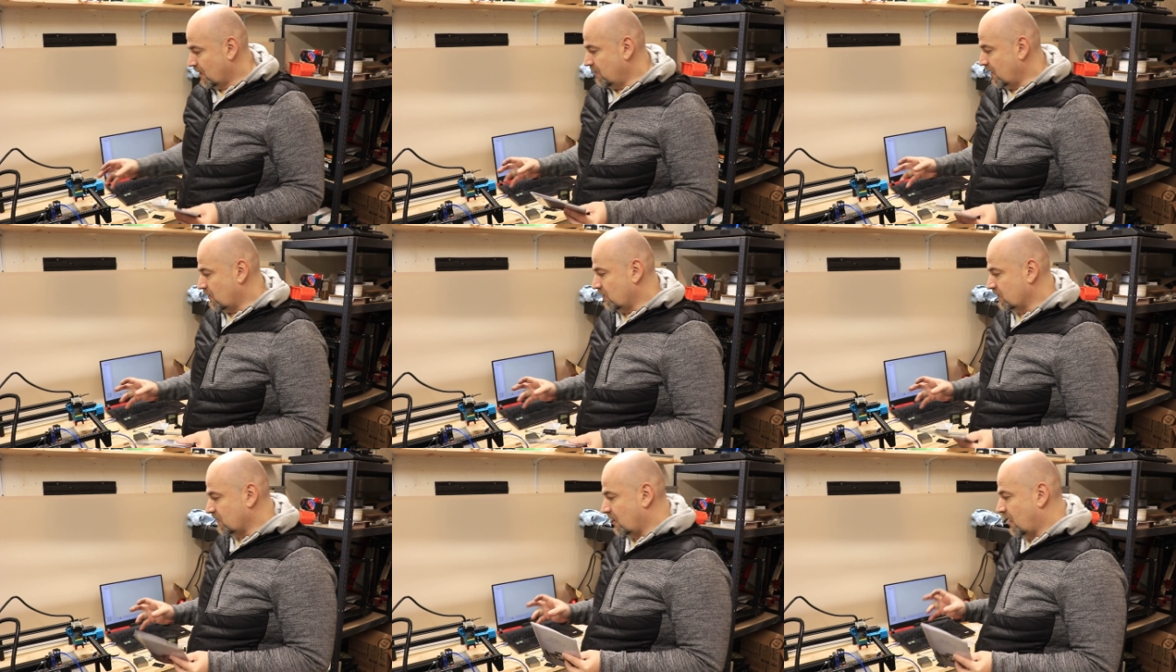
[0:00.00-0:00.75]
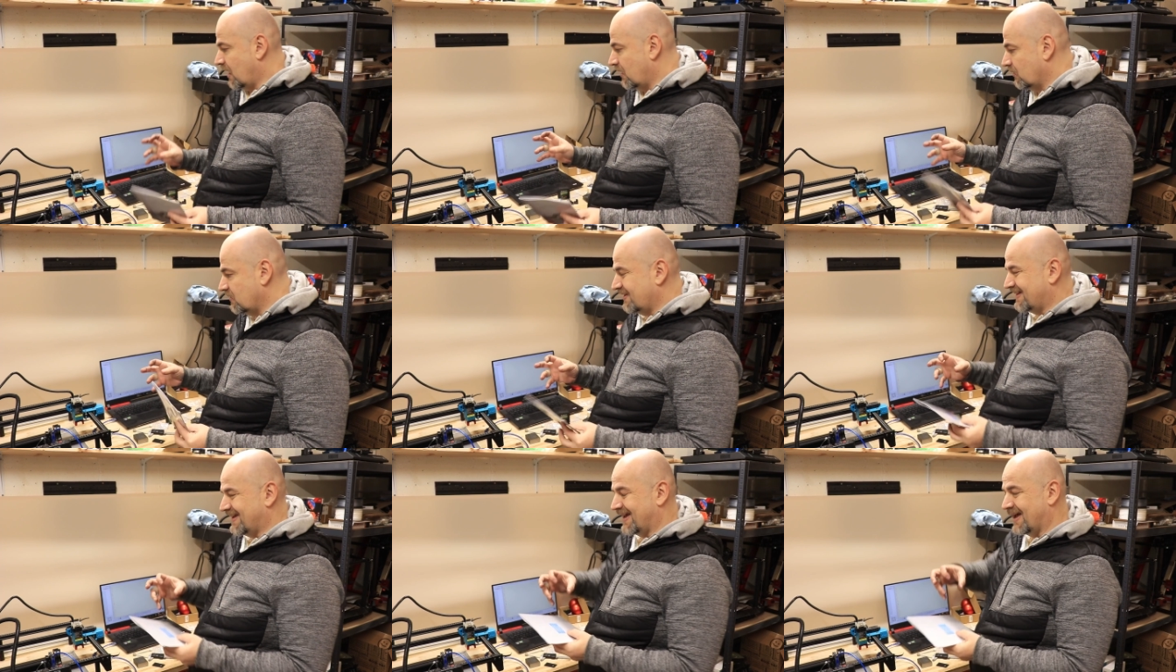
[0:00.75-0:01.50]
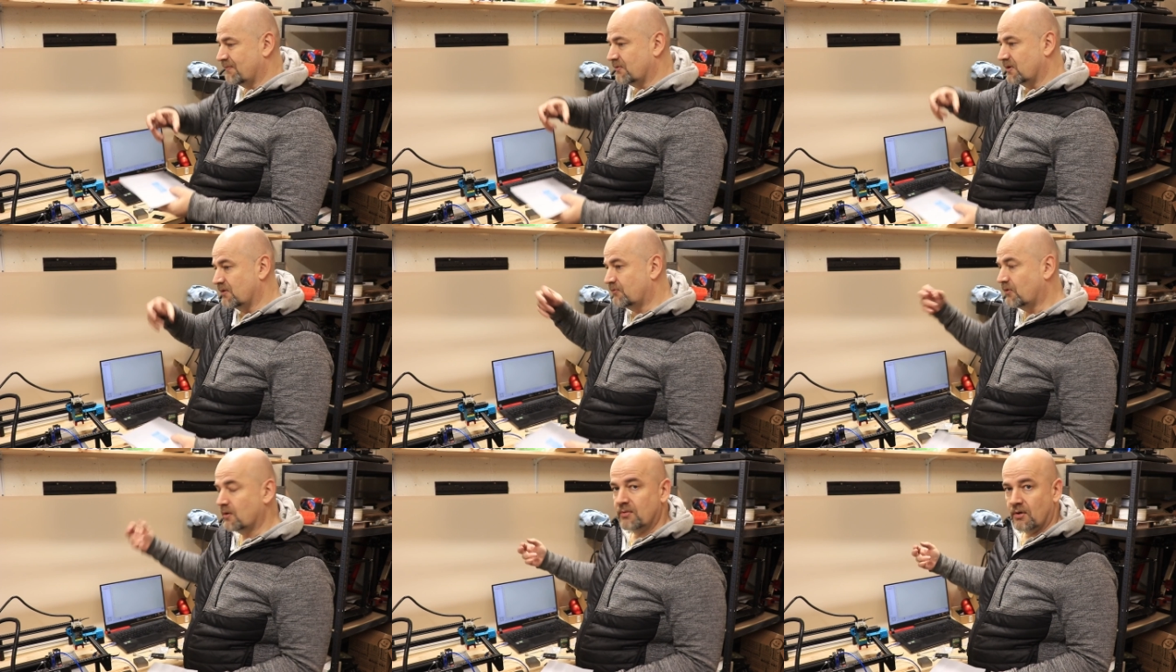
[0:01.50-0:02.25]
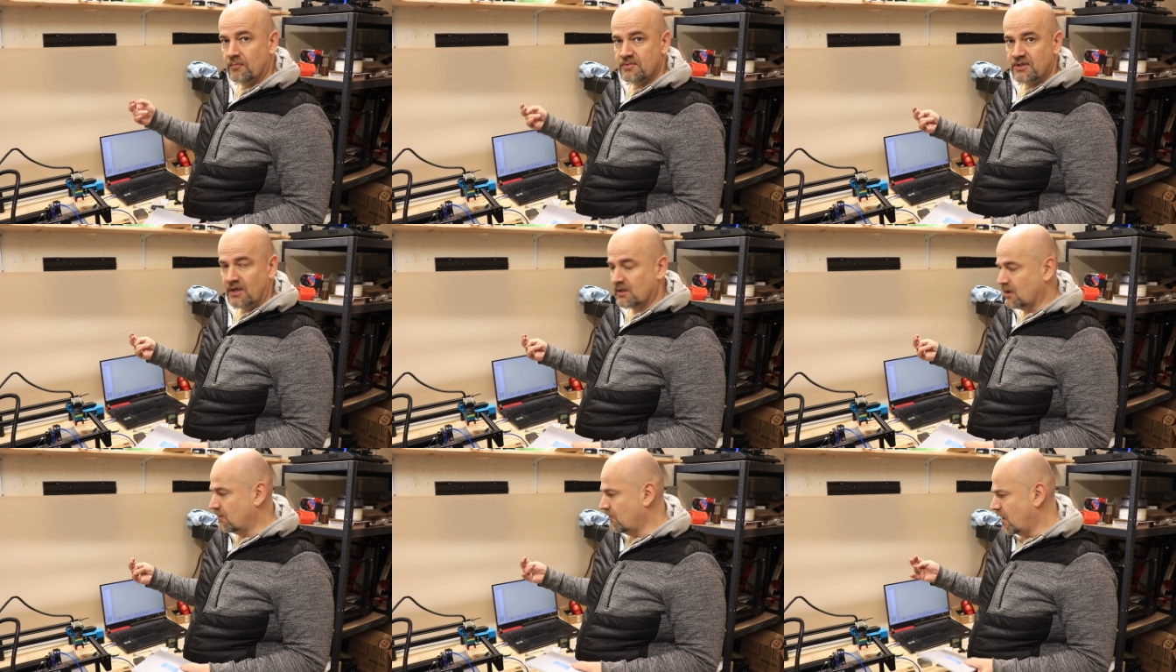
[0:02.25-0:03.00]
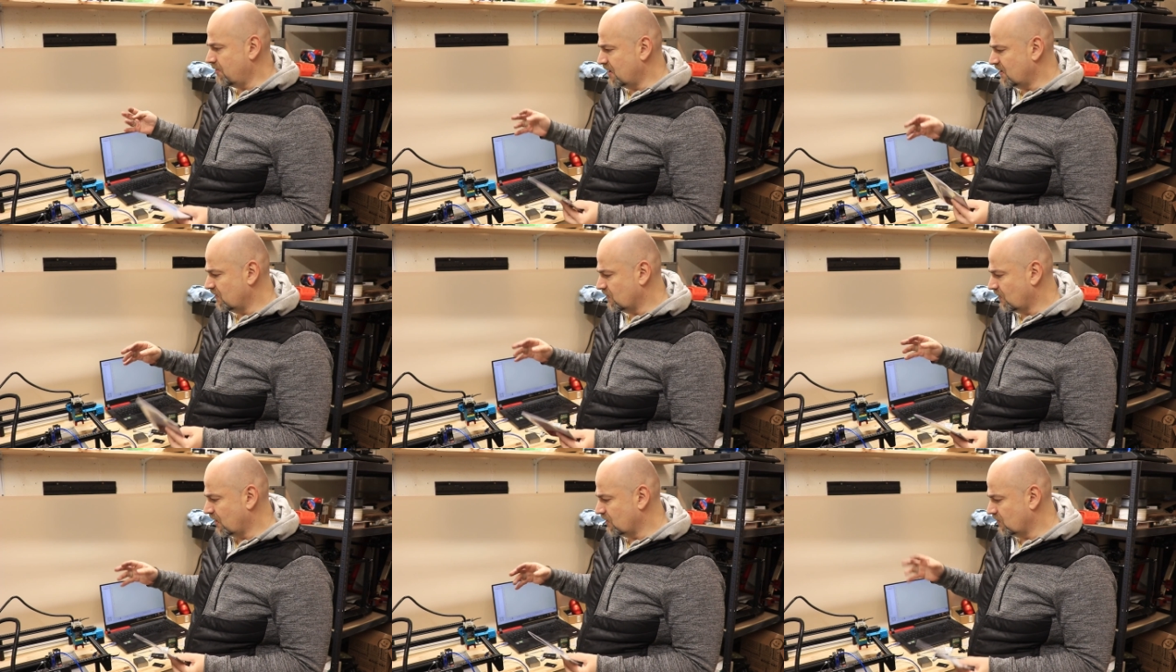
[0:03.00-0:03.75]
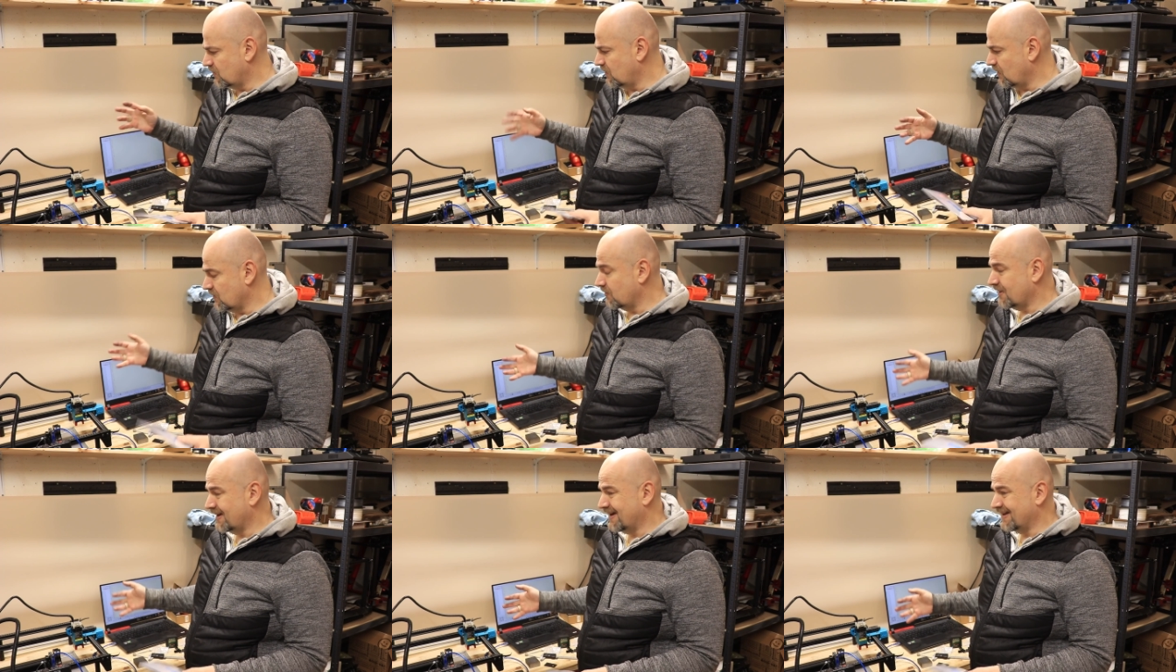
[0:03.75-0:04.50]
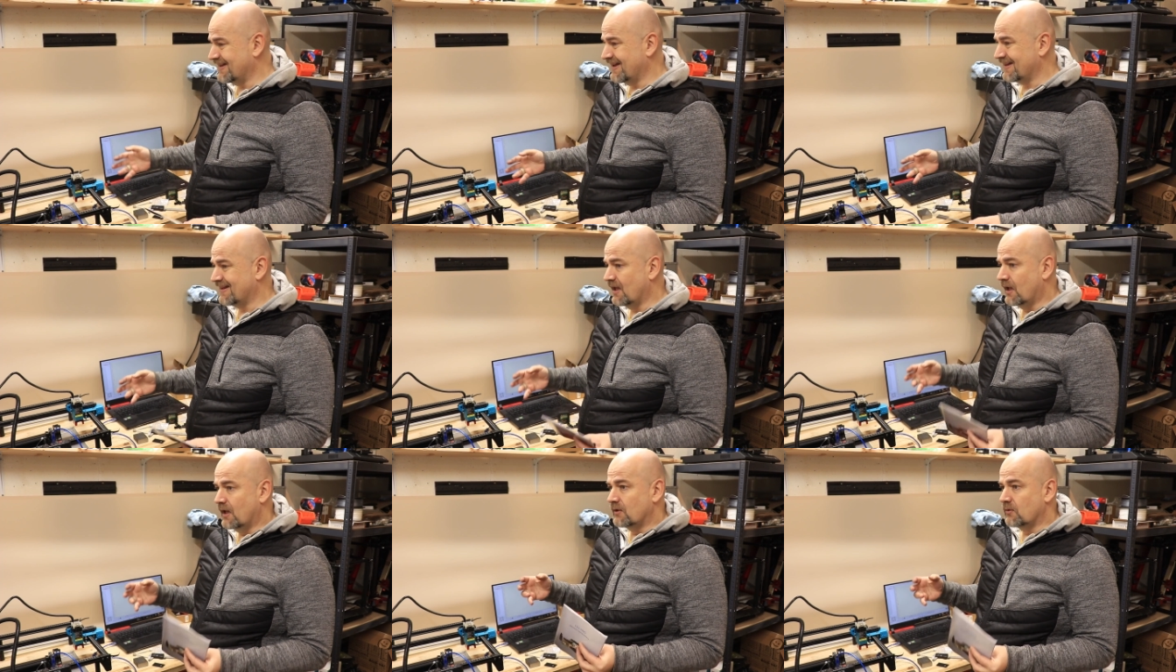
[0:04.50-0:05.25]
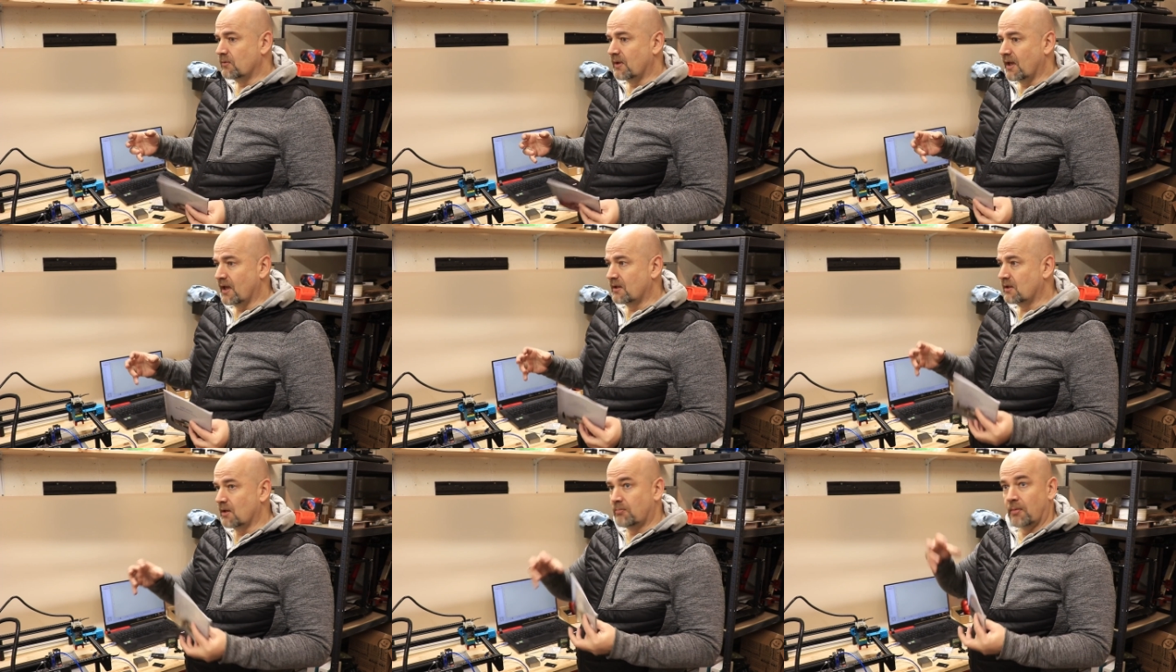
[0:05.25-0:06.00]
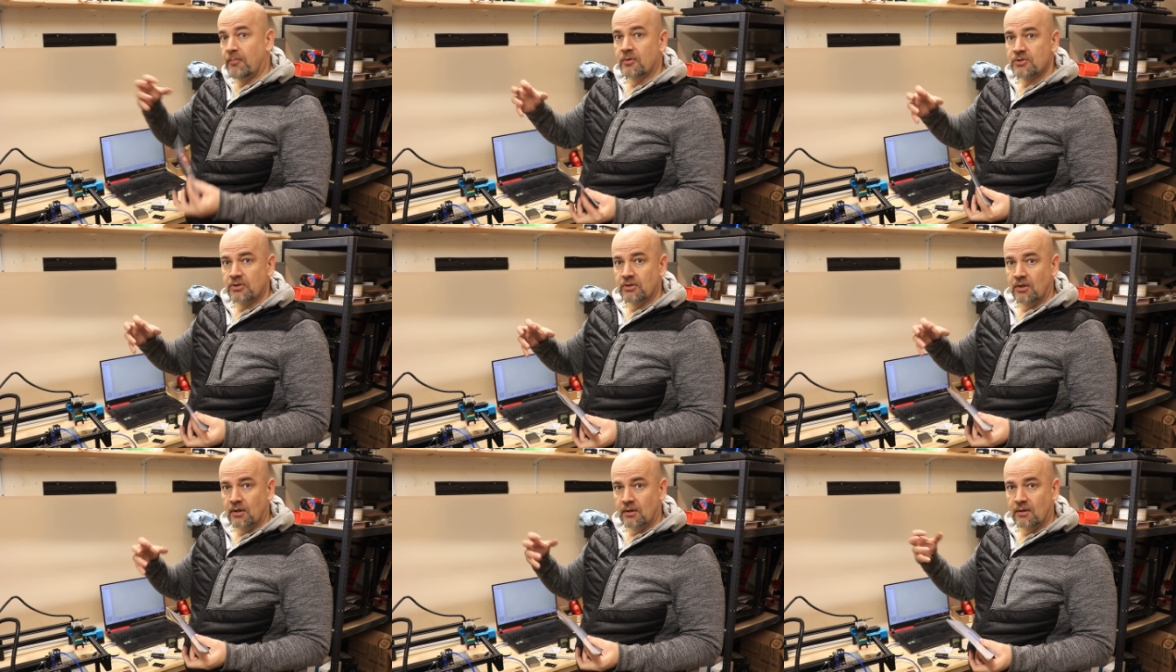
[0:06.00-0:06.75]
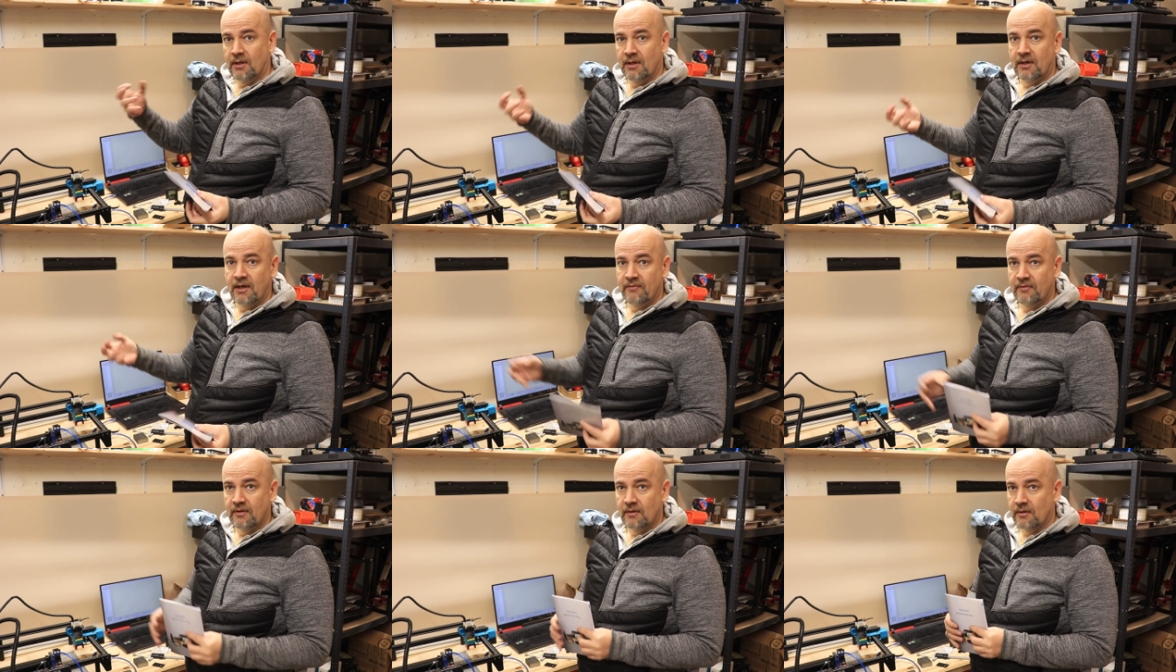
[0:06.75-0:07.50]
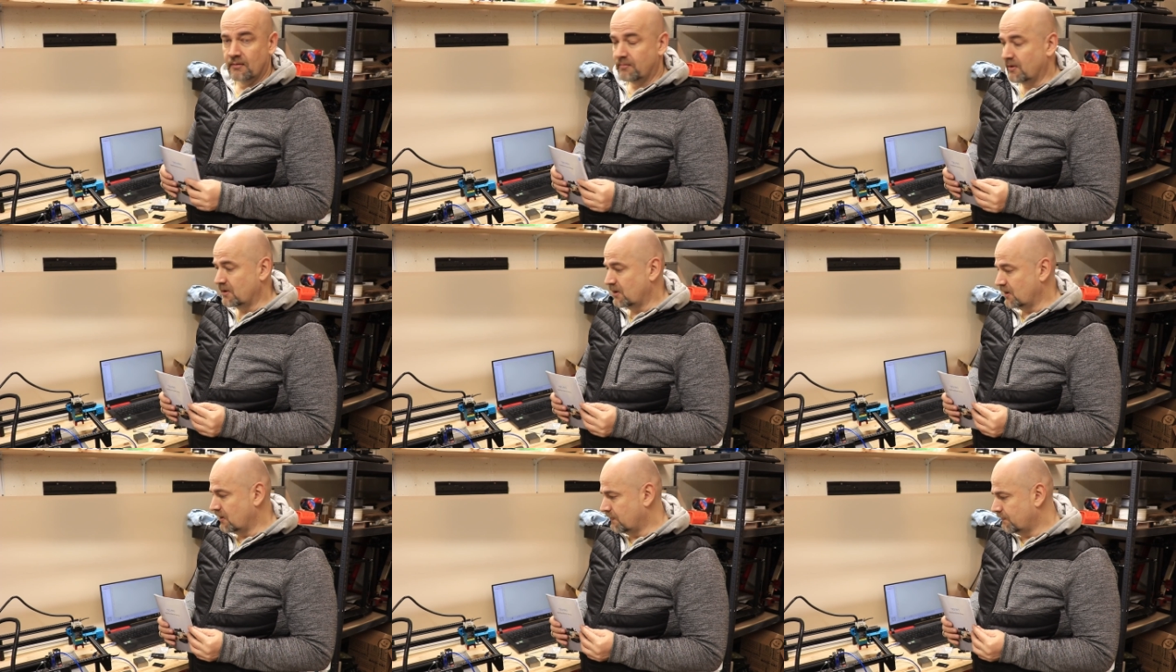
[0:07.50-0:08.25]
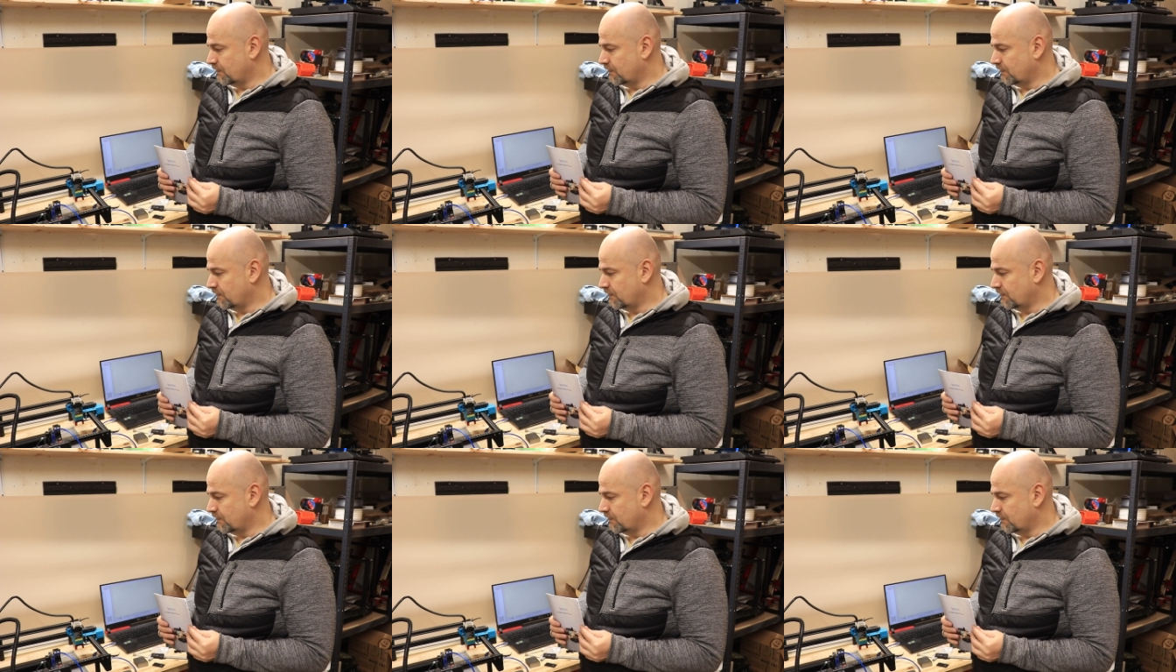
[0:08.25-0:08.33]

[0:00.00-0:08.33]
Because uh, I noticed that I have to deform the object, and maybe it is one to three or something like that, to get a proportional engraved uh, printing,